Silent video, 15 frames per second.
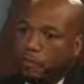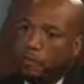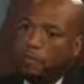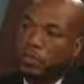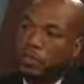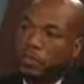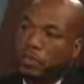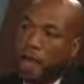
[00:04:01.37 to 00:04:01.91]
we're
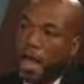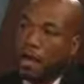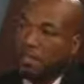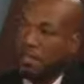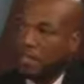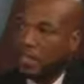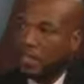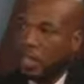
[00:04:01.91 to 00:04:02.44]
building new
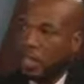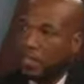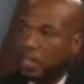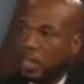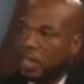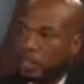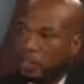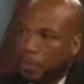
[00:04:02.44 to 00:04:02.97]
housing in
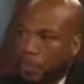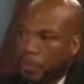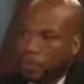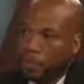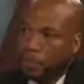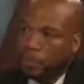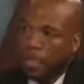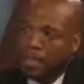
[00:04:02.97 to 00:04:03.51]
Roxbury, we need to
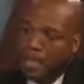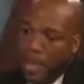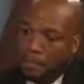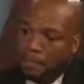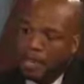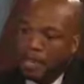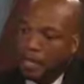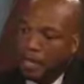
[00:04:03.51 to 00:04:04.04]
ensure that
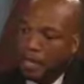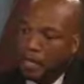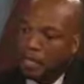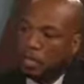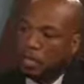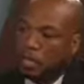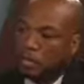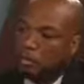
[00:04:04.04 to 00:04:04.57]
that median
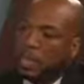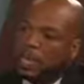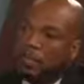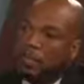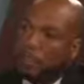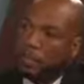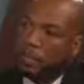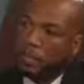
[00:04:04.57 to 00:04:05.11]
income is
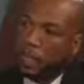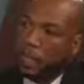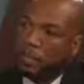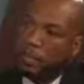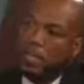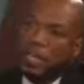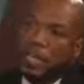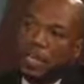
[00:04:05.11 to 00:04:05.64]
based on
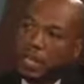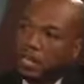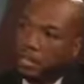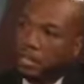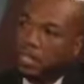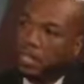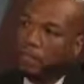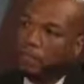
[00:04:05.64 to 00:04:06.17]
the median
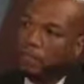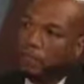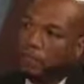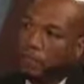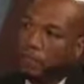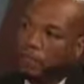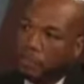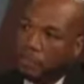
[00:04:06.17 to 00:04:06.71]
income level of the
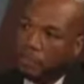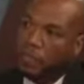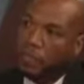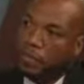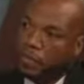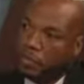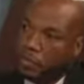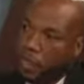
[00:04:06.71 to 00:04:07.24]
folks
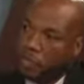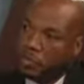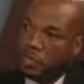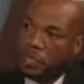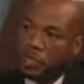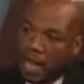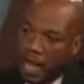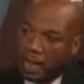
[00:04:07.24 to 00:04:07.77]
living within
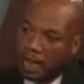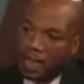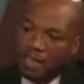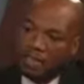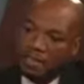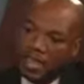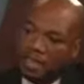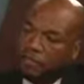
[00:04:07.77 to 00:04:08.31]
Roxbury, not
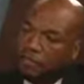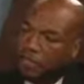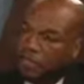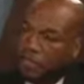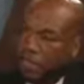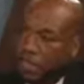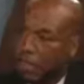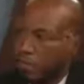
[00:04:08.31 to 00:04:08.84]
taken from
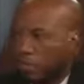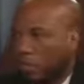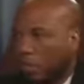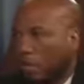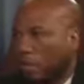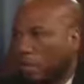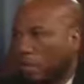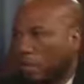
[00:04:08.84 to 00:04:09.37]
the city as a
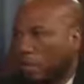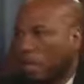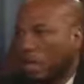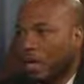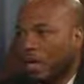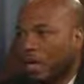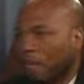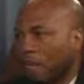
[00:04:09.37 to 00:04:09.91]
whole. So we
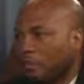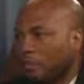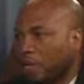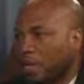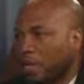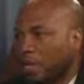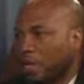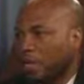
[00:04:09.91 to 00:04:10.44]

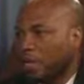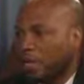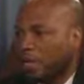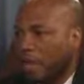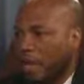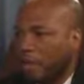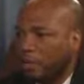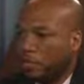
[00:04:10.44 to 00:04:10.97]
also need to make sure
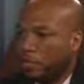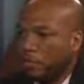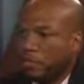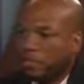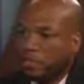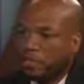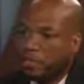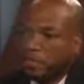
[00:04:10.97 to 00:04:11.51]
that we're
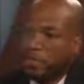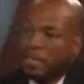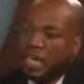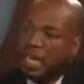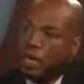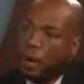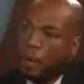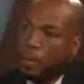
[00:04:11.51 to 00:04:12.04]
doing things to
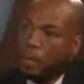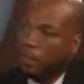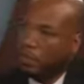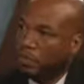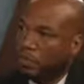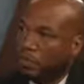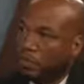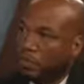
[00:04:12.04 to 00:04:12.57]
protect
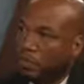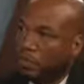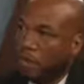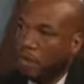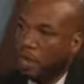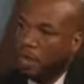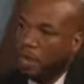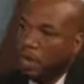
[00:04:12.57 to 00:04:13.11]
homeowners
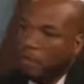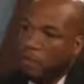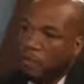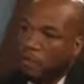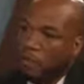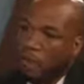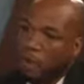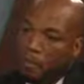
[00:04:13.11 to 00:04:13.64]

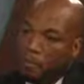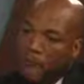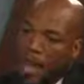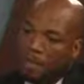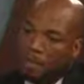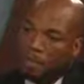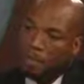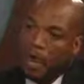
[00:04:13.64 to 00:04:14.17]
around
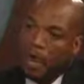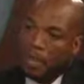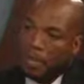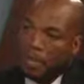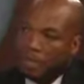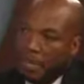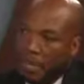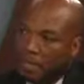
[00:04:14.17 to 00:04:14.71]
rising
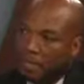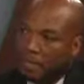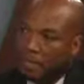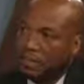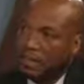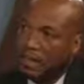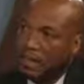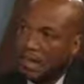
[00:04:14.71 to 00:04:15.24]
property
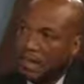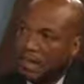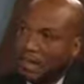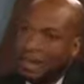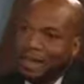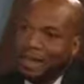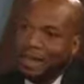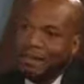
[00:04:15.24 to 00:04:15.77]
taxes. And
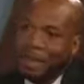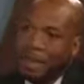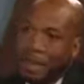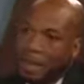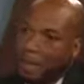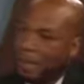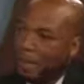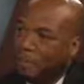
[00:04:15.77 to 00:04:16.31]

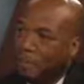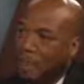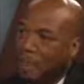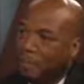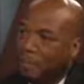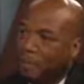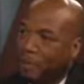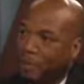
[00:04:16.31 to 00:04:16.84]
my
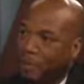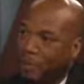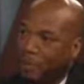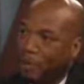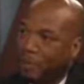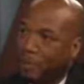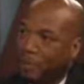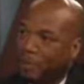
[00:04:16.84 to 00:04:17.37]
parents are
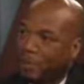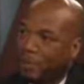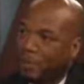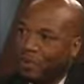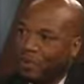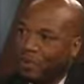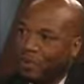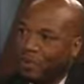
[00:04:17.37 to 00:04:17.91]

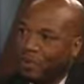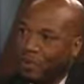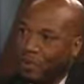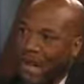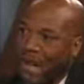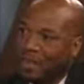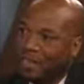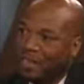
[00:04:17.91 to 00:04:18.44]
homeowners
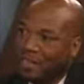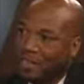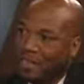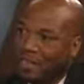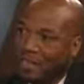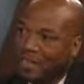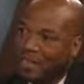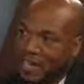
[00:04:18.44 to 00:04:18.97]
on Highland
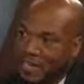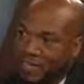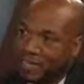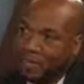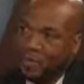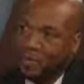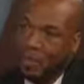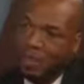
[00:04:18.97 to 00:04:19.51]
Street, and they're
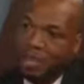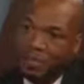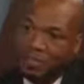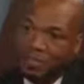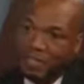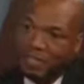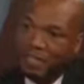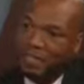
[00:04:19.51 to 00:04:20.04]
dealing with
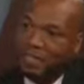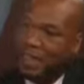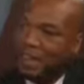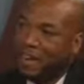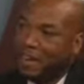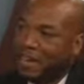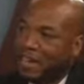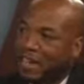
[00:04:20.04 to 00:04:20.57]
upticks in
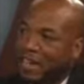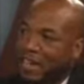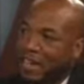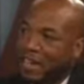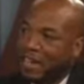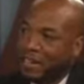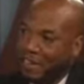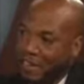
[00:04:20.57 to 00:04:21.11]

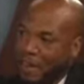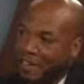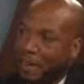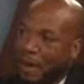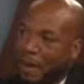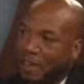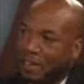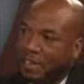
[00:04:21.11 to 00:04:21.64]
their
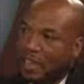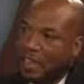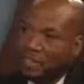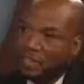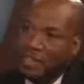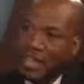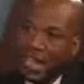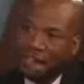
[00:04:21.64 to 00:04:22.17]
property
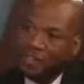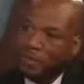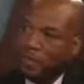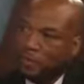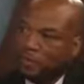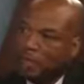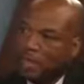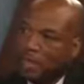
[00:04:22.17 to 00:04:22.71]
tax, so they have to
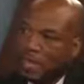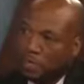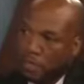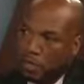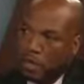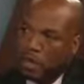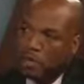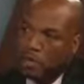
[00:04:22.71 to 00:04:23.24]
withstand that. So
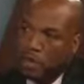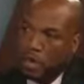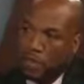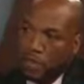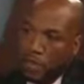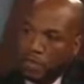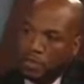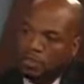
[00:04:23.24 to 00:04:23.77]
we need to make sure
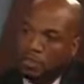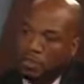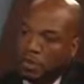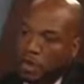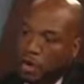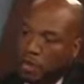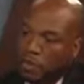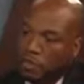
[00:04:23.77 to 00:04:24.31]
that
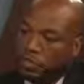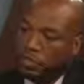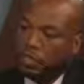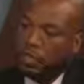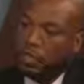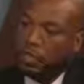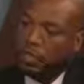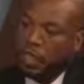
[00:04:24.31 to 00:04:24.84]
we're not only
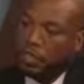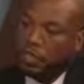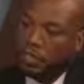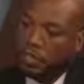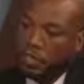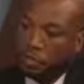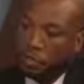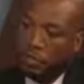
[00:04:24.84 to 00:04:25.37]
supporting our
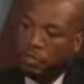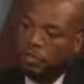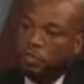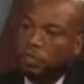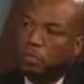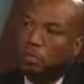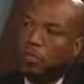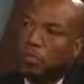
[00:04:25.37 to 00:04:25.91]
renters, but we're also
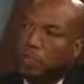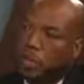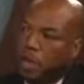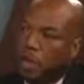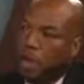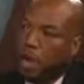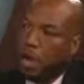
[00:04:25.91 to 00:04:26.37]
supporting